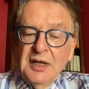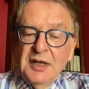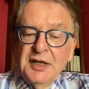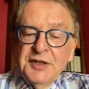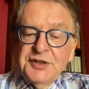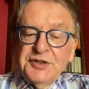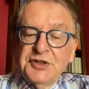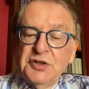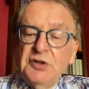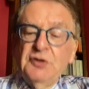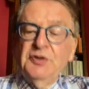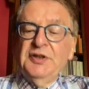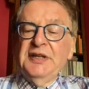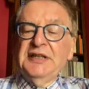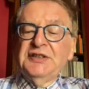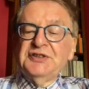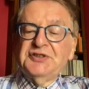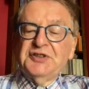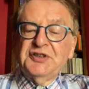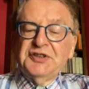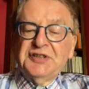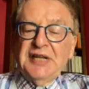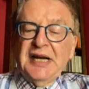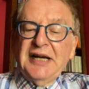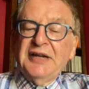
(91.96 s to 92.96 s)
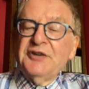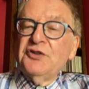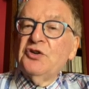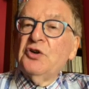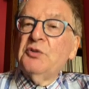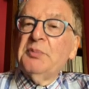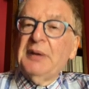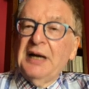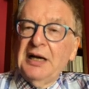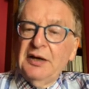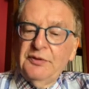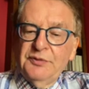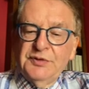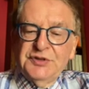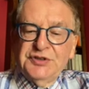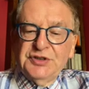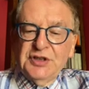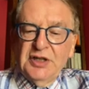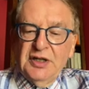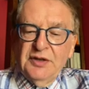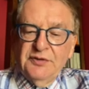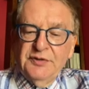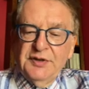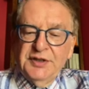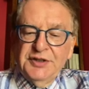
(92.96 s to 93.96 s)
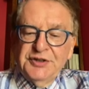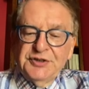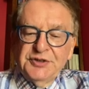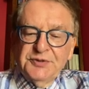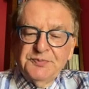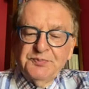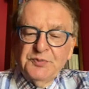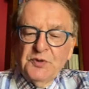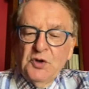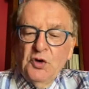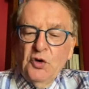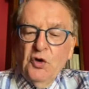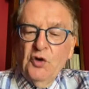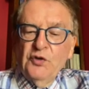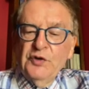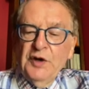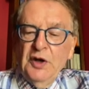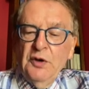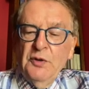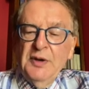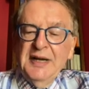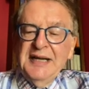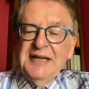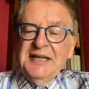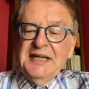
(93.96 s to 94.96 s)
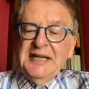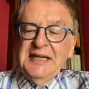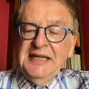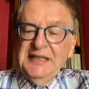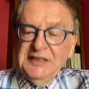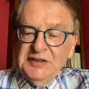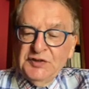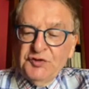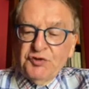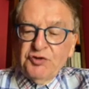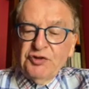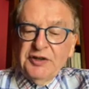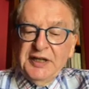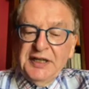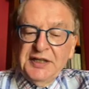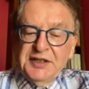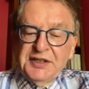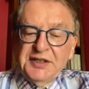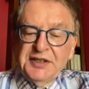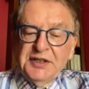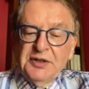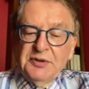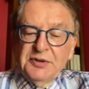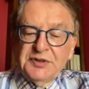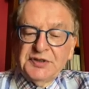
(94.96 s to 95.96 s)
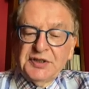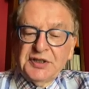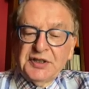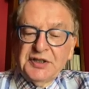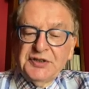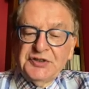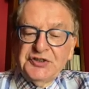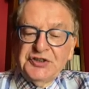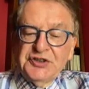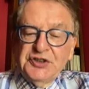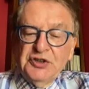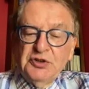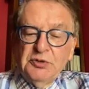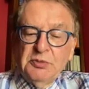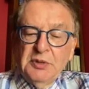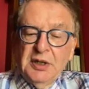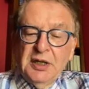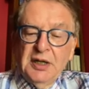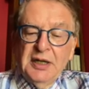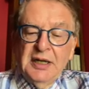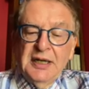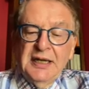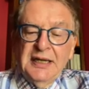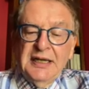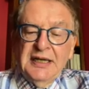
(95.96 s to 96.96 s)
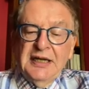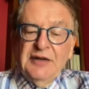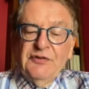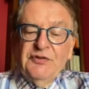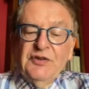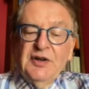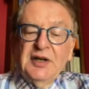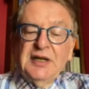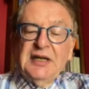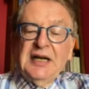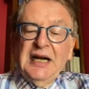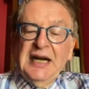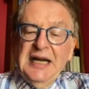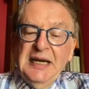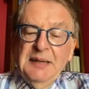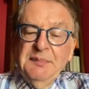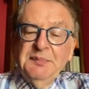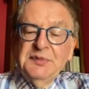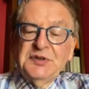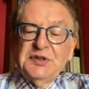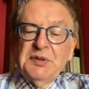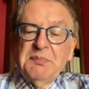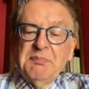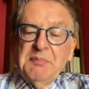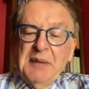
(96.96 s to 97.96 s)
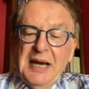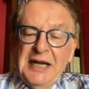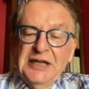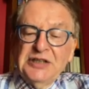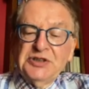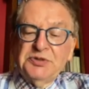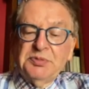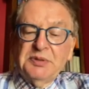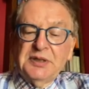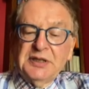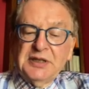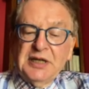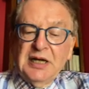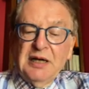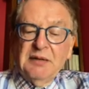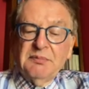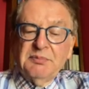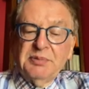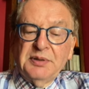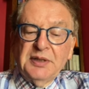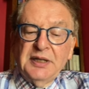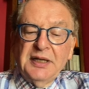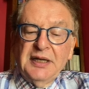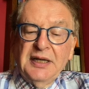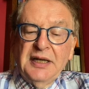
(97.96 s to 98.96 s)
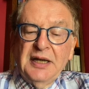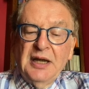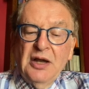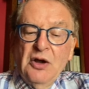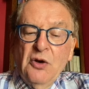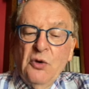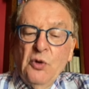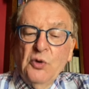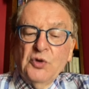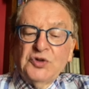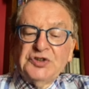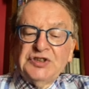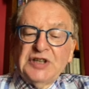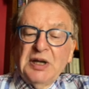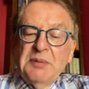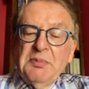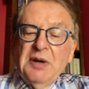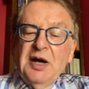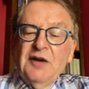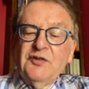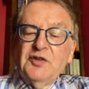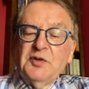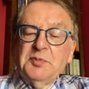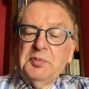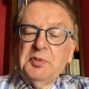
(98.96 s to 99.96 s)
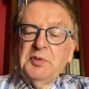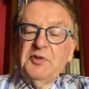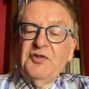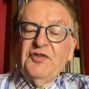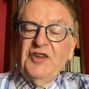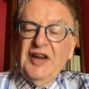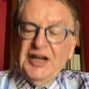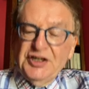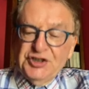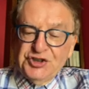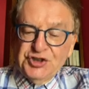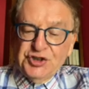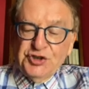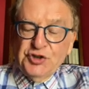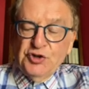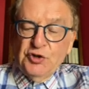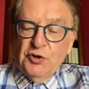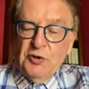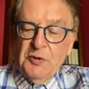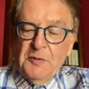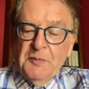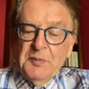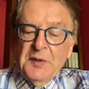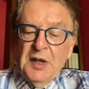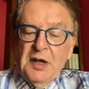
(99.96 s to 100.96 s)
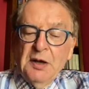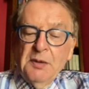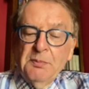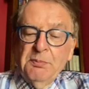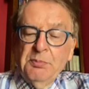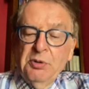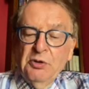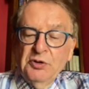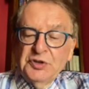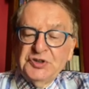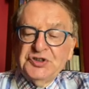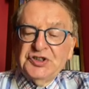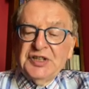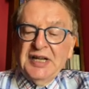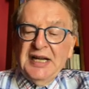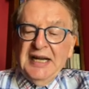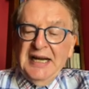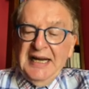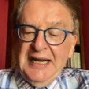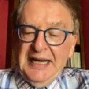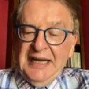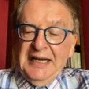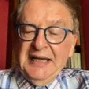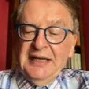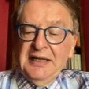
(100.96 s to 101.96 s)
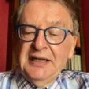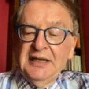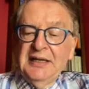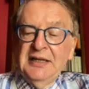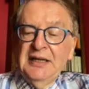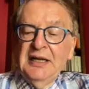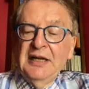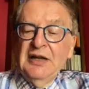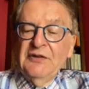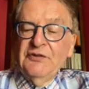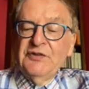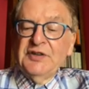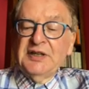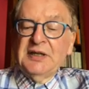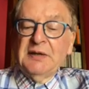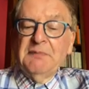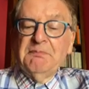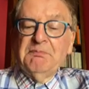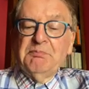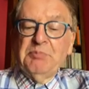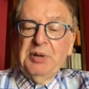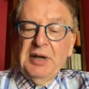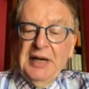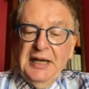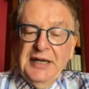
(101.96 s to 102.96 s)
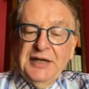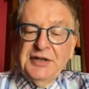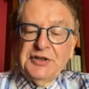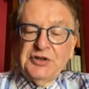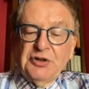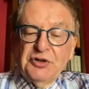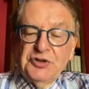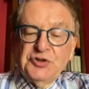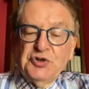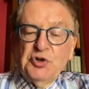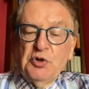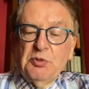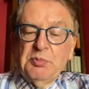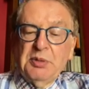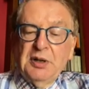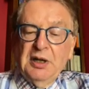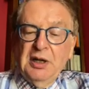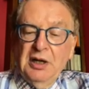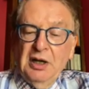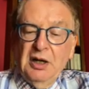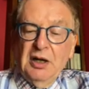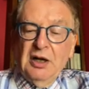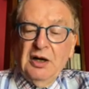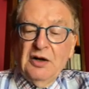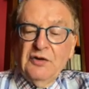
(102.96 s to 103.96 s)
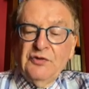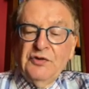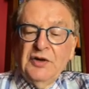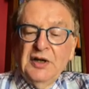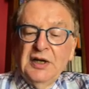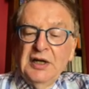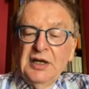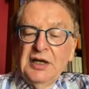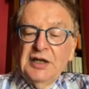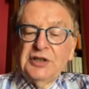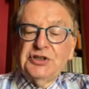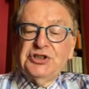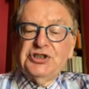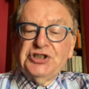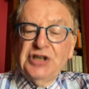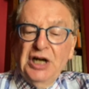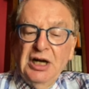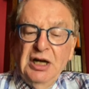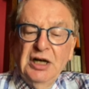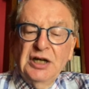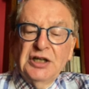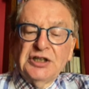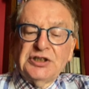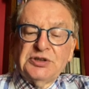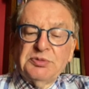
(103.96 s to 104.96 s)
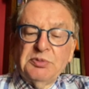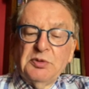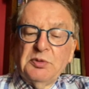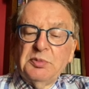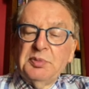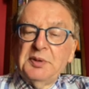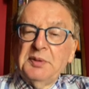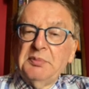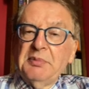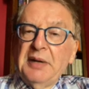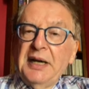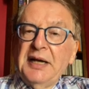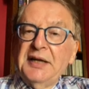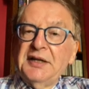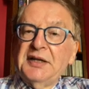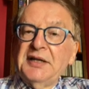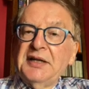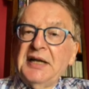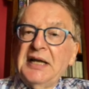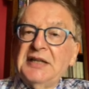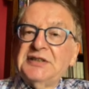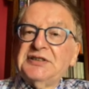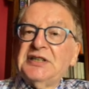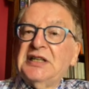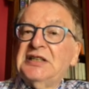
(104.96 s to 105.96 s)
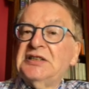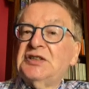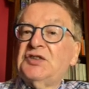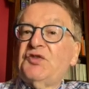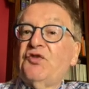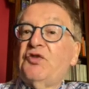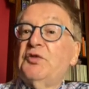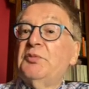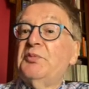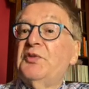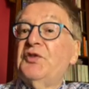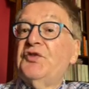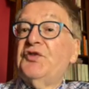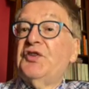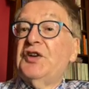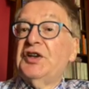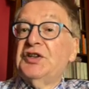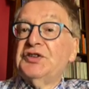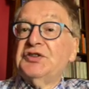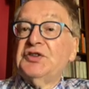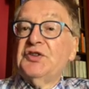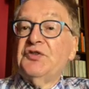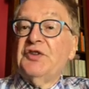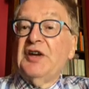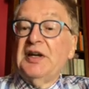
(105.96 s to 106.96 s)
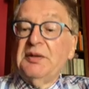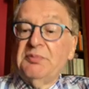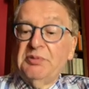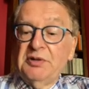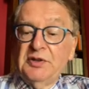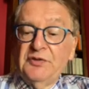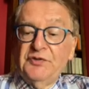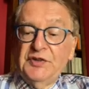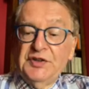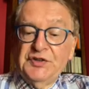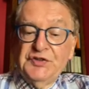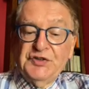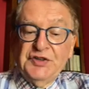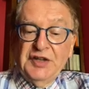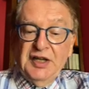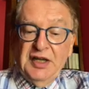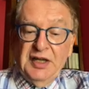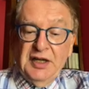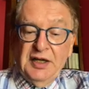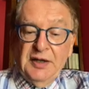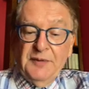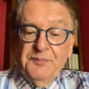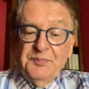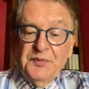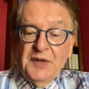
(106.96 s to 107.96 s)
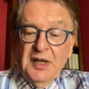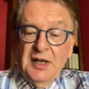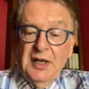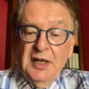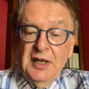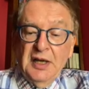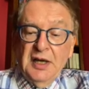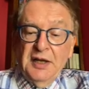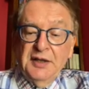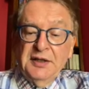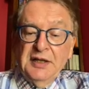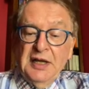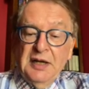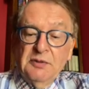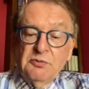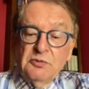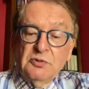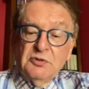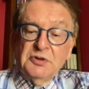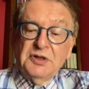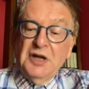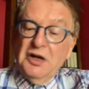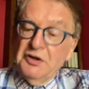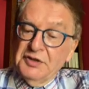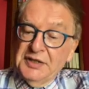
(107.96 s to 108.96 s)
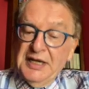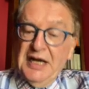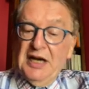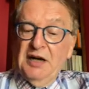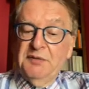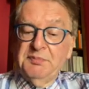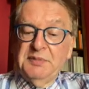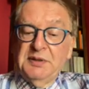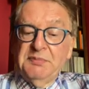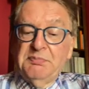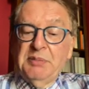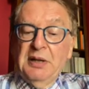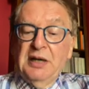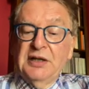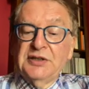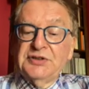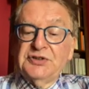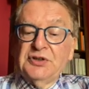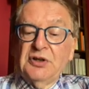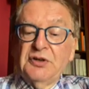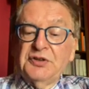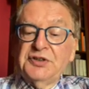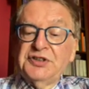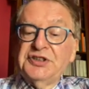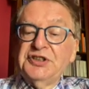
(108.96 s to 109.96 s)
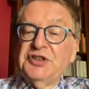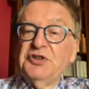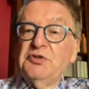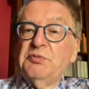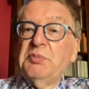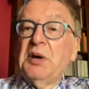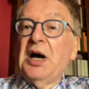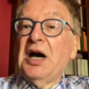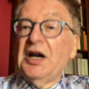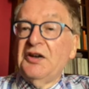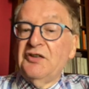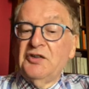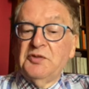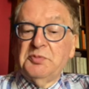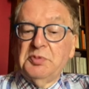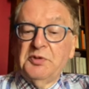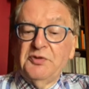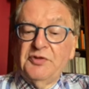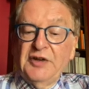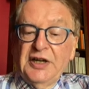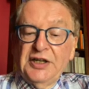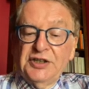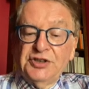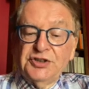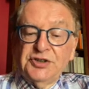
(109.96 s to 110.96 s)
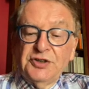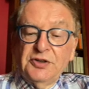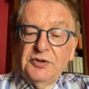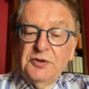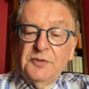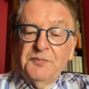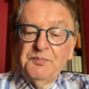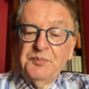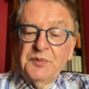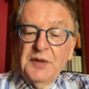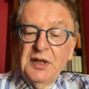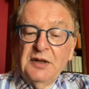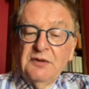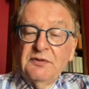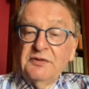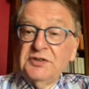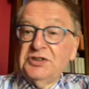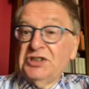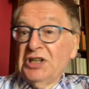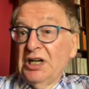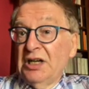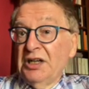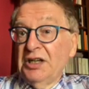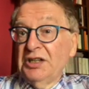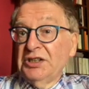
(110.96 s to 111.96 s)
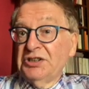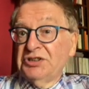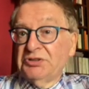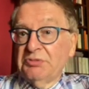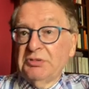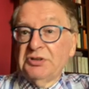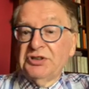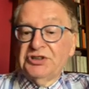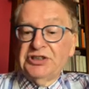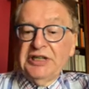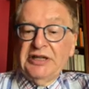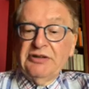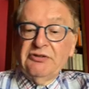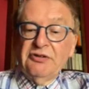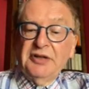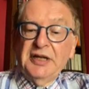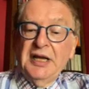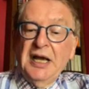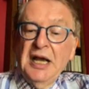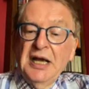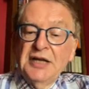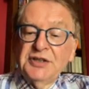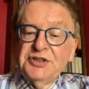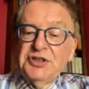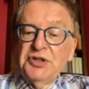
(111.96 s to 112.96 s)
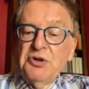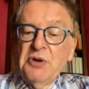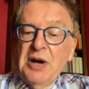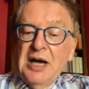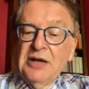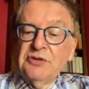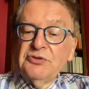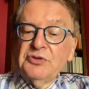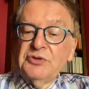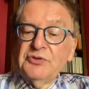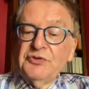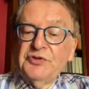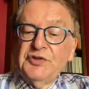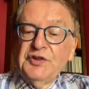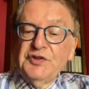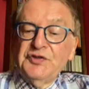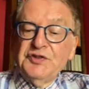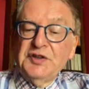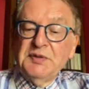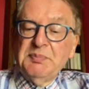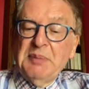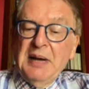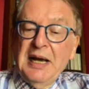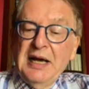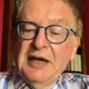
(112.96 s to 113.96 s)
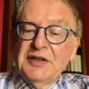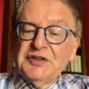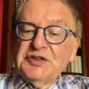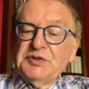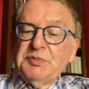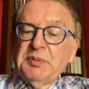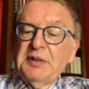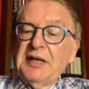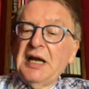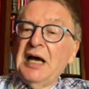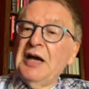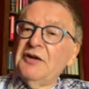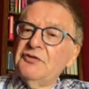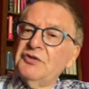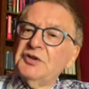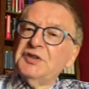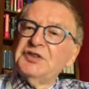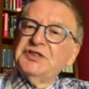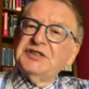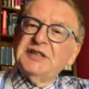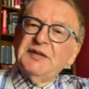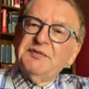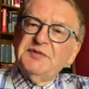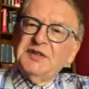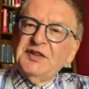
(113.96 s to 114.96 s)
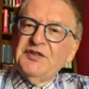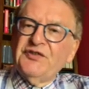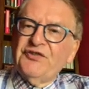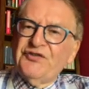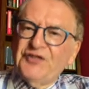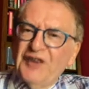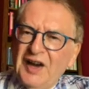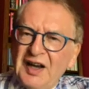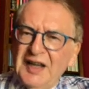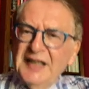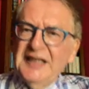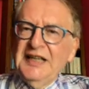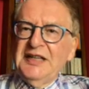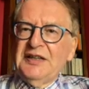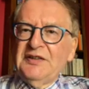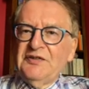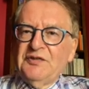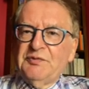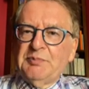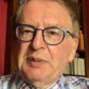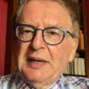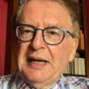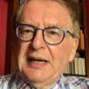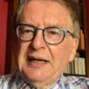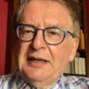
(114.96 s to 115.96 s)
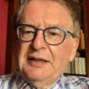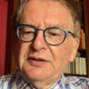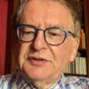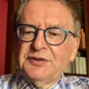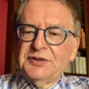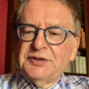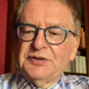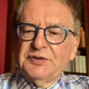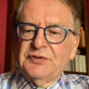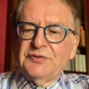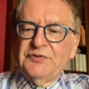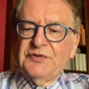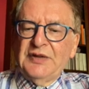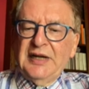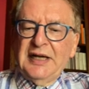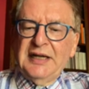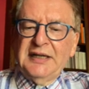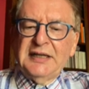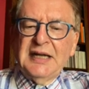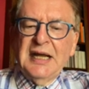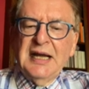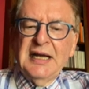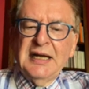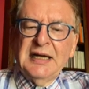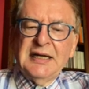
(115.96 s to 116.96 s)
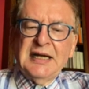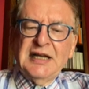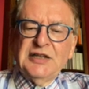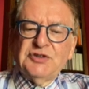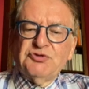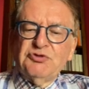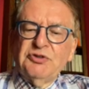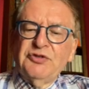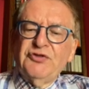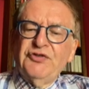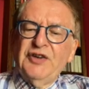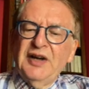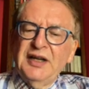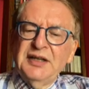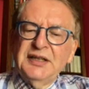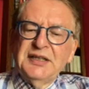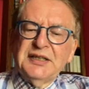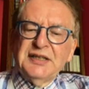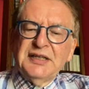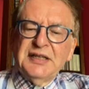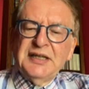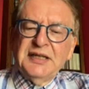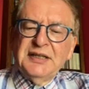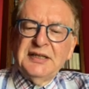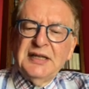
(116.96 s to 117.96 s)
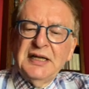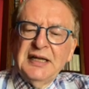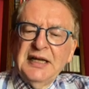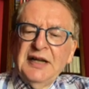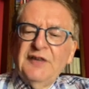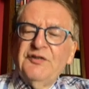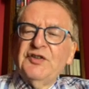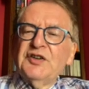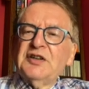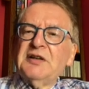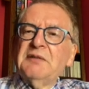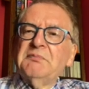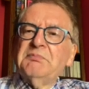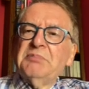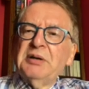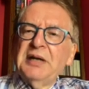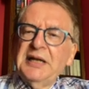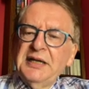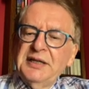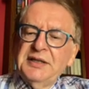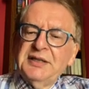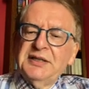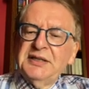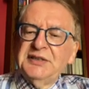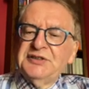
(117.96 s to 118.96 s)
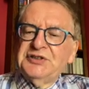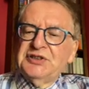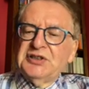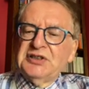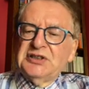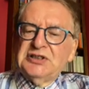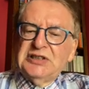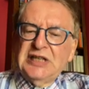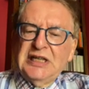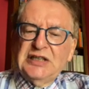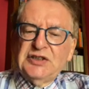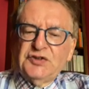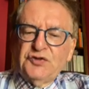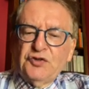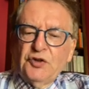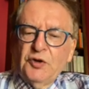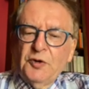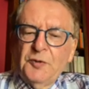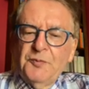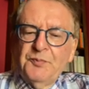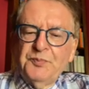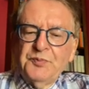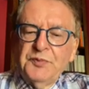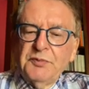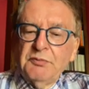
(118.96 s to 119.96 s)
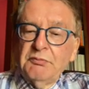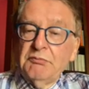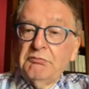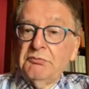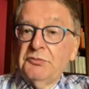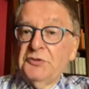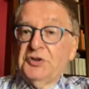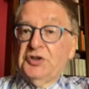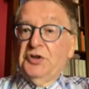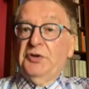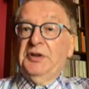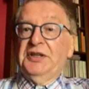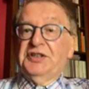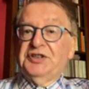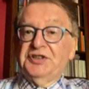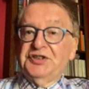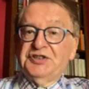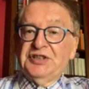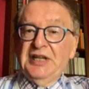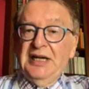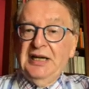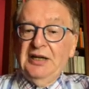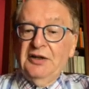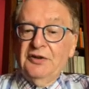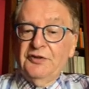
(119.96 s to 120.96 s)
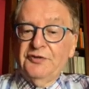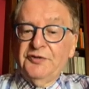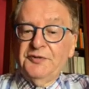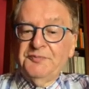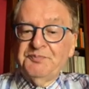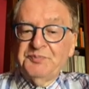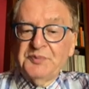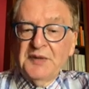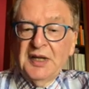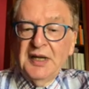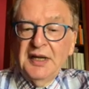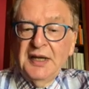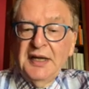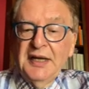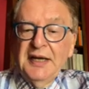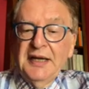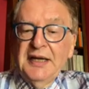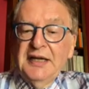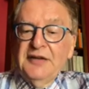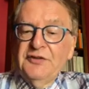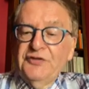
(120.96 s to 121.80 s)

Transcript: Two things to tell you about the service. Although it is free to you as a consumer, if a claims management company or some other professional puts in the complaint on your behalf, a charge will be made, and that's as from the 1st of April of this year. And that will no doubt be passed on to you by the professional. The charge, well, generally £250, but £175 of that gets refunded if a complaint is successful. Do it yourself. In